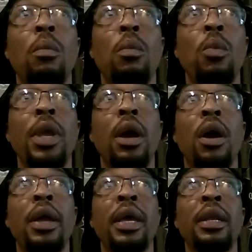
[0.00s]
We
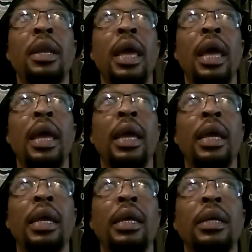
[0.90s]
are in
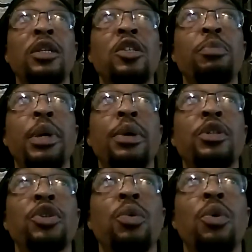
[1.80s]
a
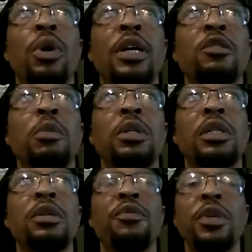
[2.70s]
spiritual war as much
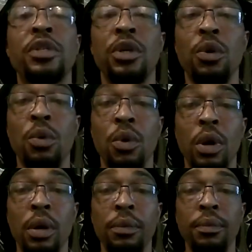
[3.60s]
as a physical war.
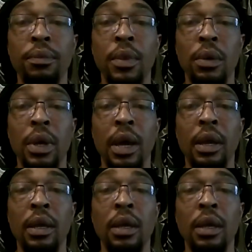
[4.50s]
Okay.